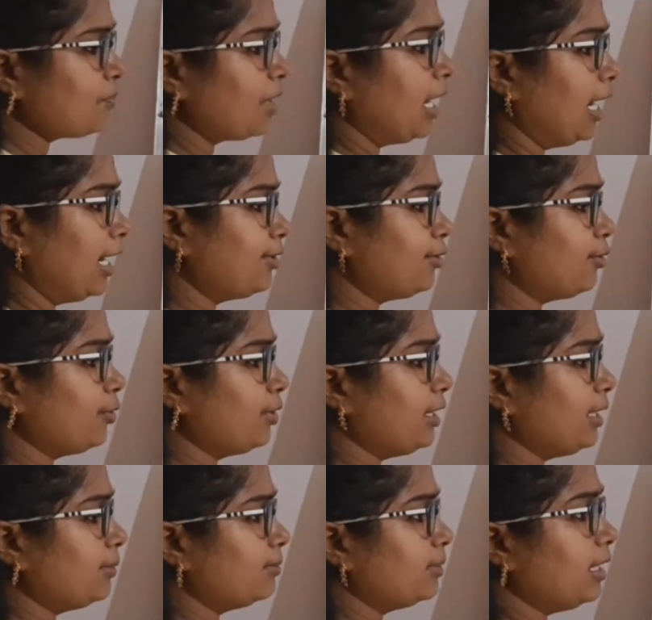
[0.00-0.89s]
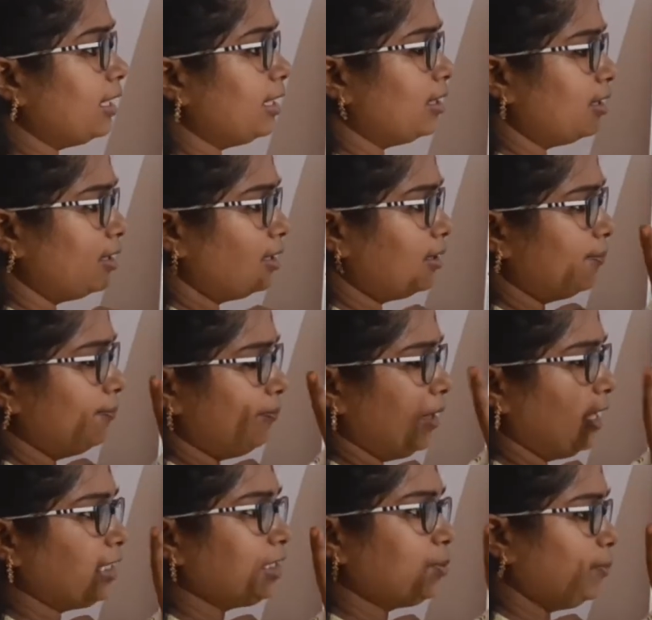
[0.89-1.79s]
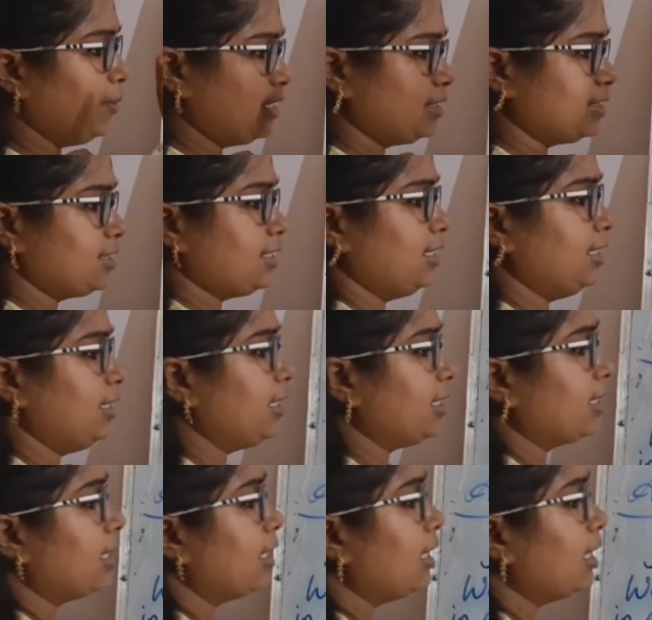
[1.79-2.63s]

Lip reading: hydronium H plus, isn't it?